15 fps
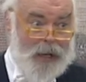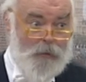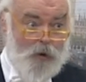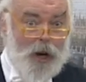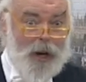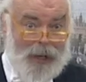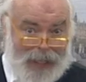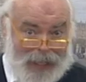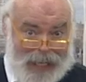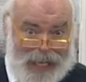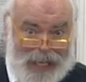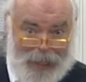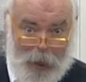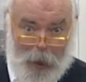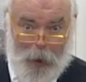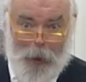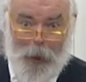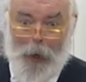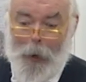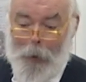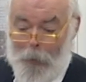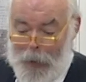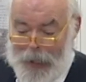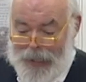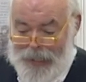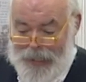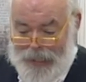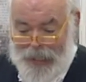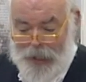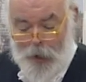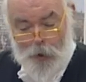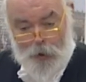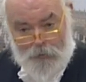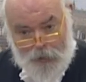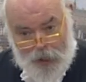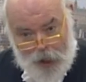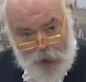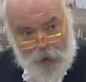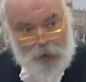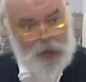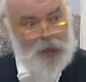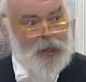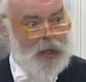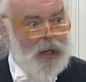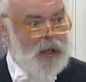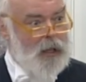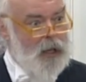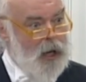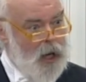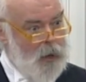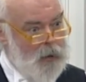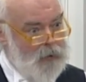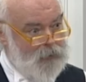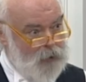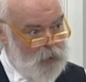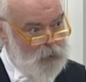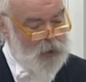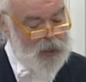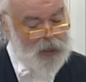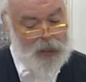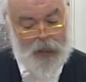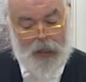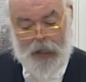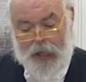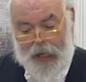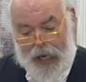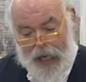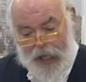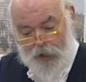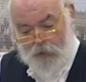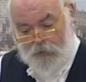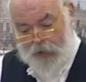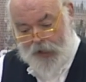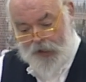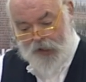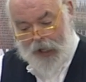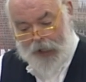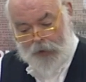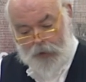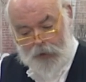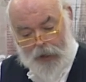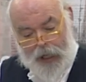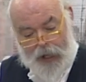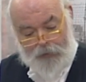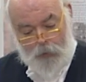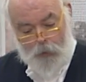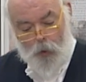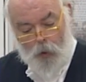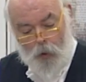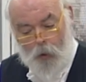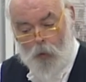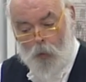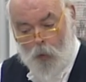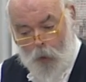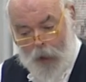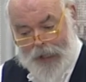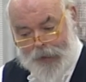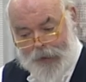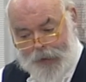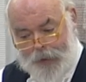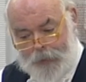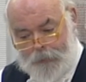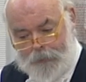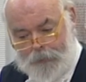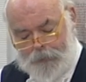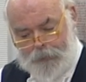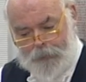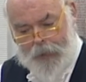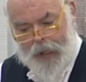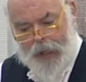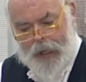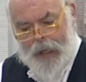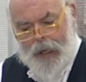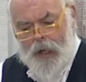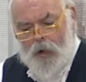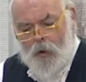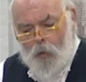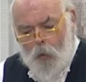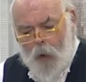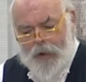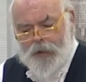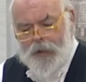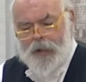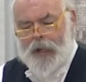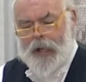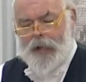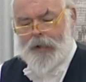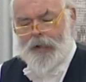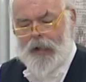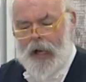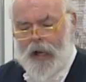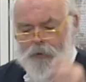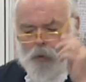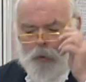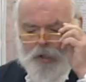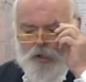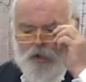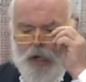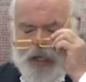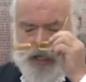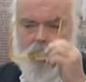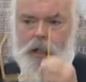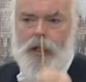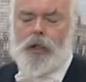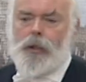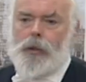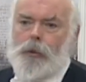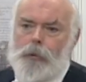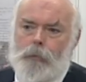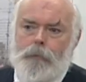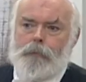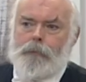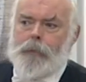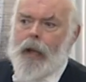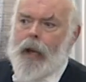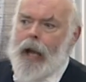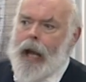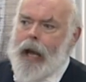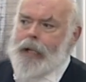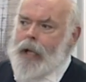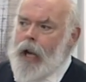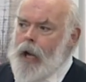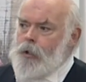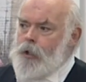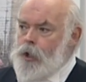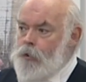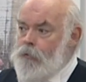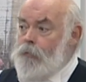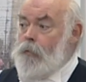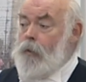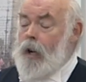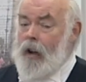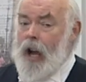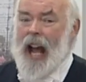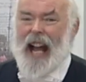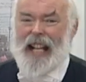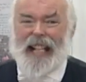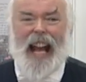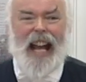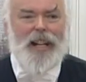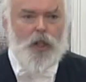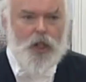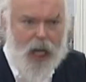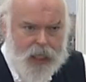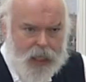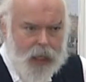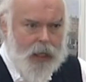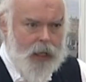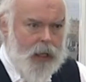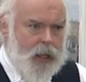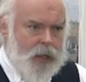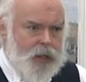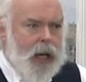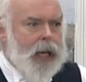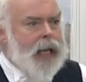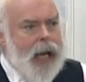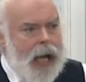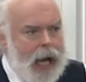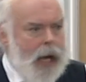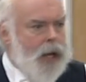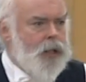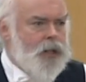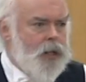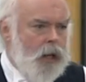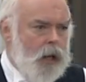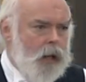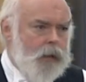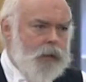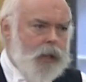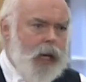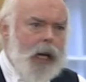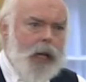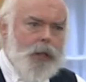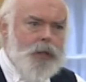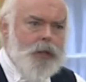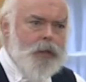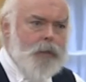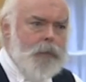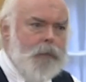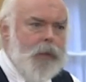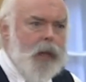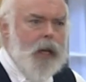I'm really keen on, we continue to reduce our carbon footprint and to recycle ever more waste. One of the things that I've always tried to do, and now do as energetically as I can as Clerk of the House,